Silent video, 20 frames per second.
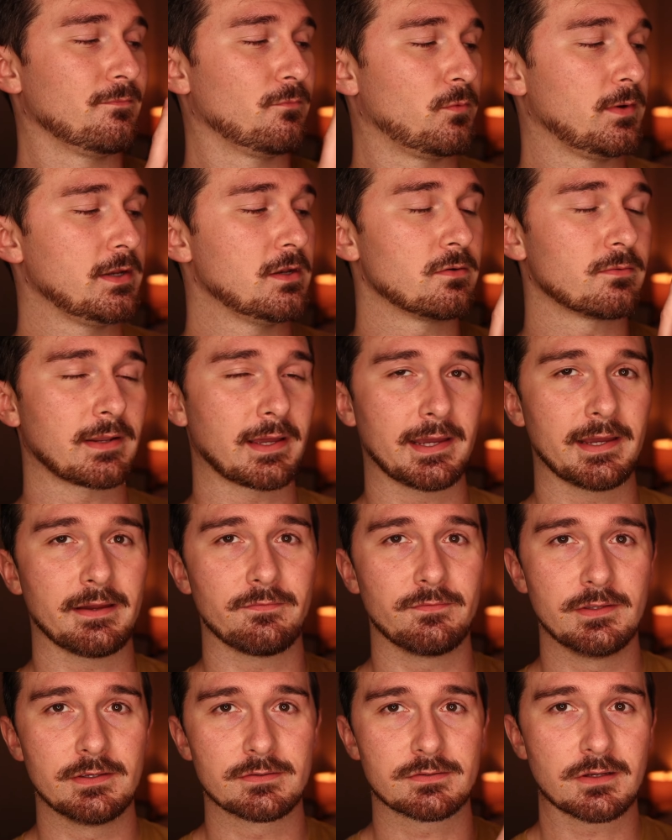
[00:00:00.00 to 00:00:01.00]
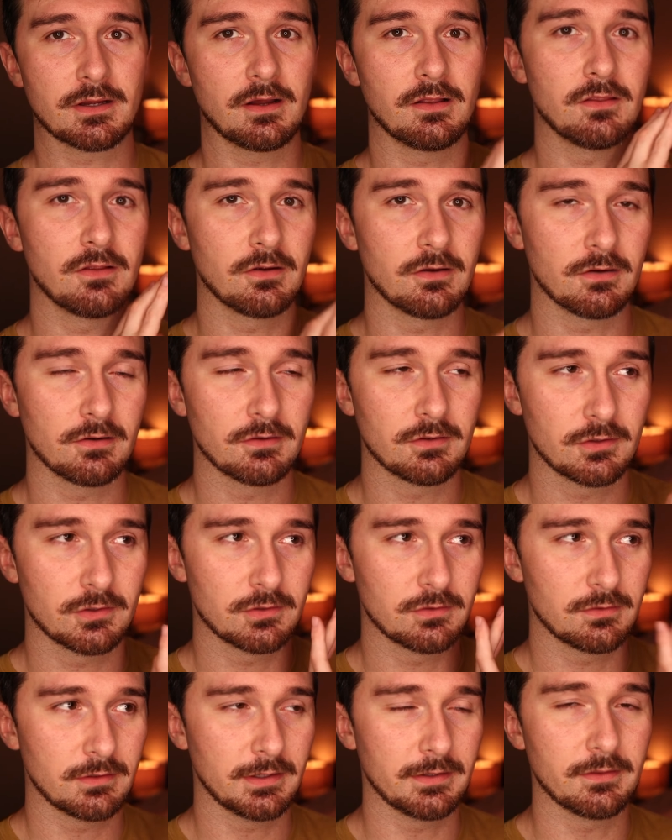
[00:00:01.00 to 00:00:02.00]
we don't have this color
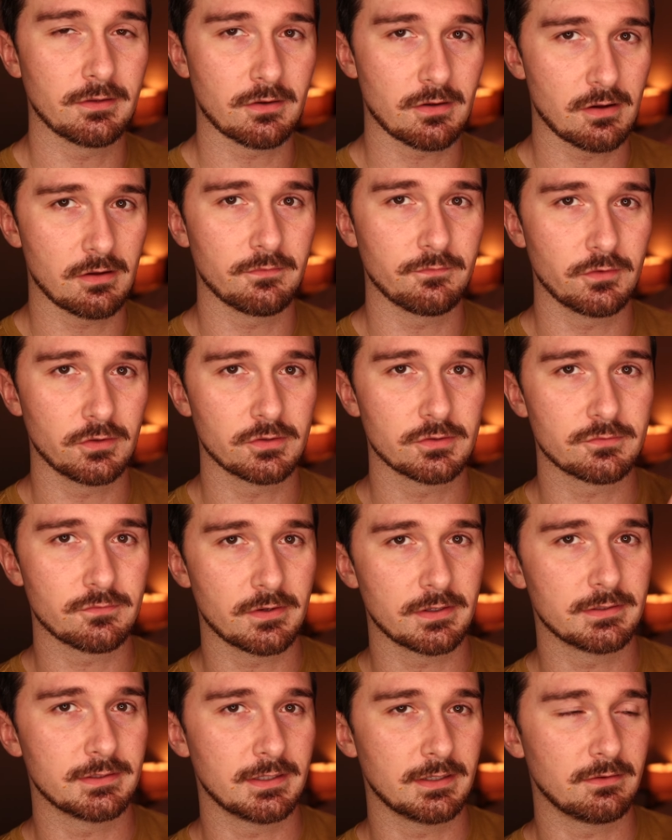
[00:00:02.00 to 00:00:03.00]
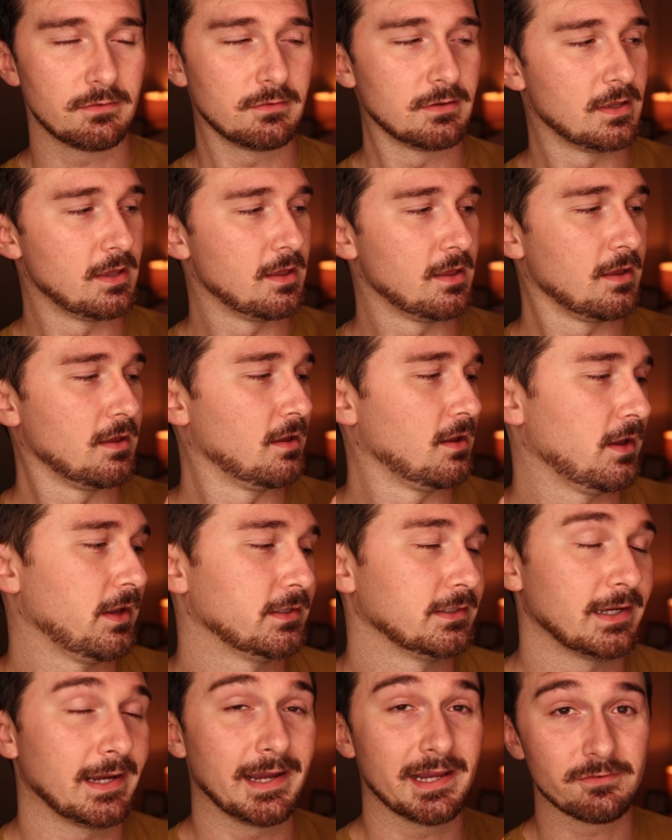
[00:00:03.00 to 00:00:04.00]
in the Converse right now,
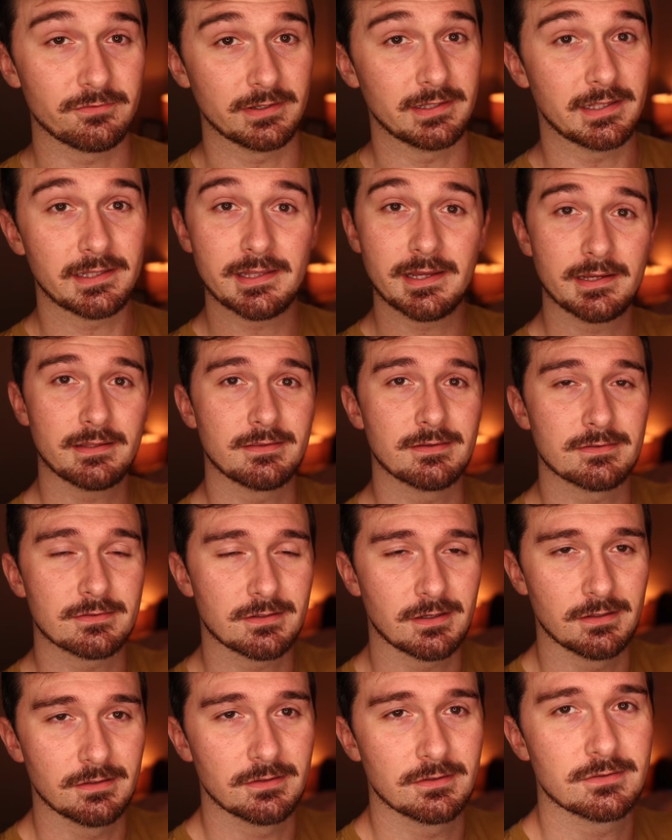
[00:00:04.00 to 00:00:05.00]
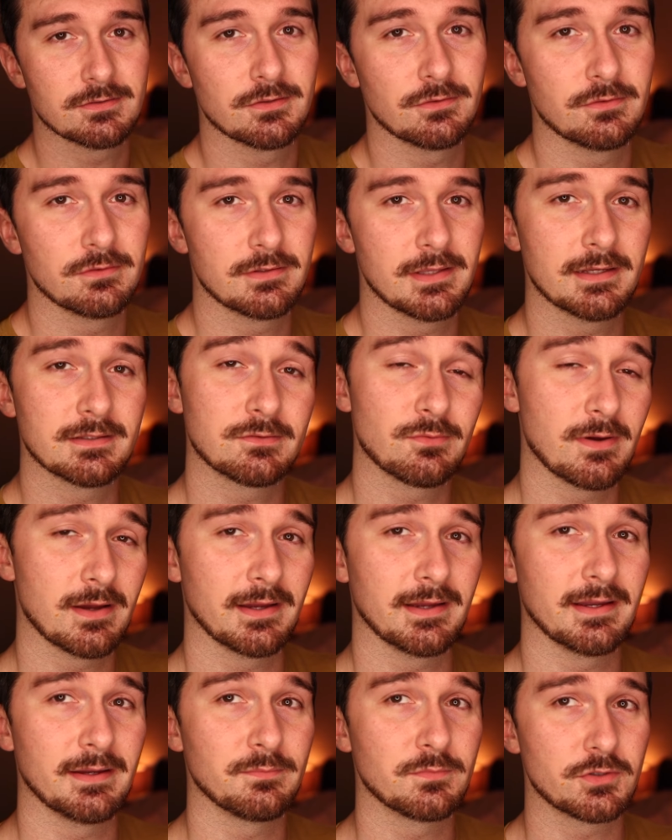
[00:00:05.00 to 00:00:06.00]
and I really like this color, so that's
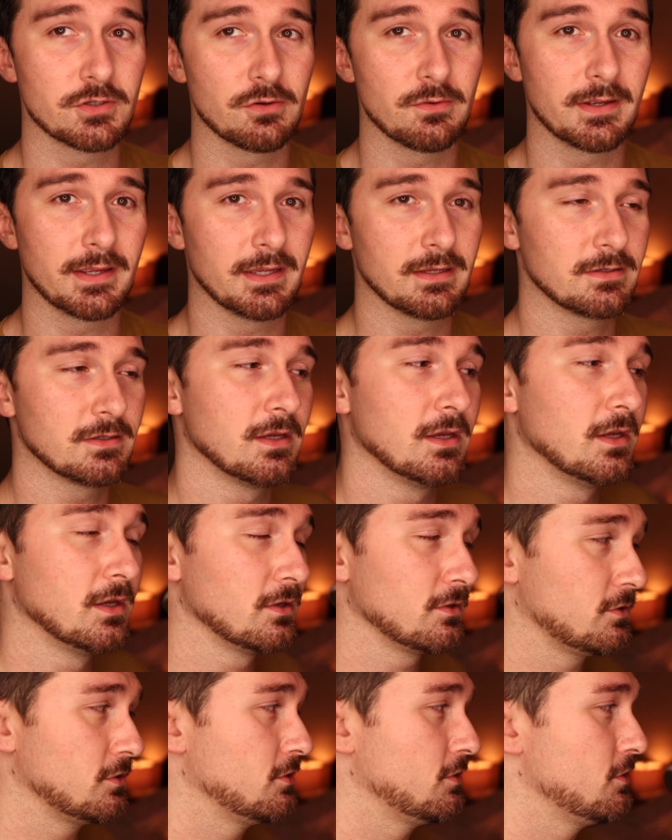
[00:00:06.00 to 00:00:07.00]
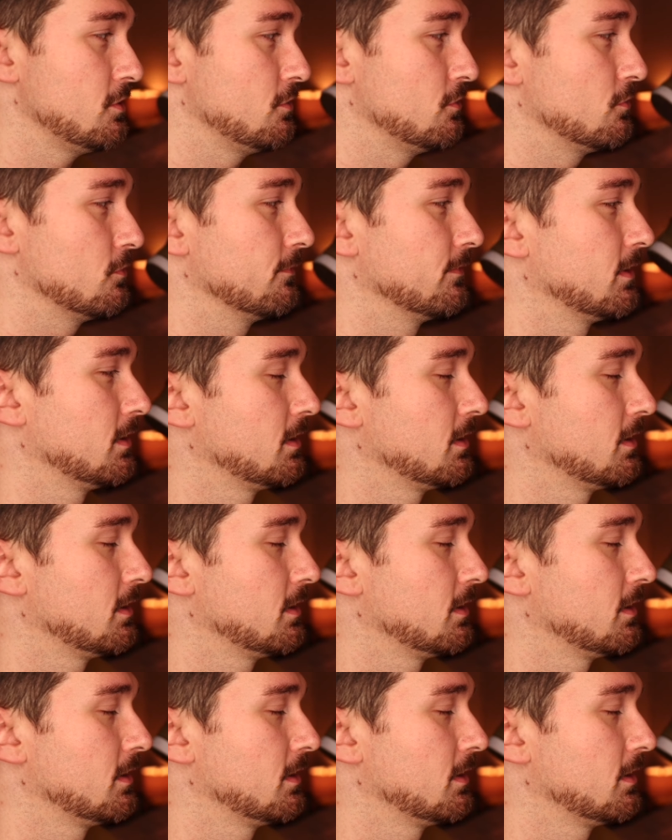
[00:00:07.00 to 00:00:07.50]
why I'm showing it to you.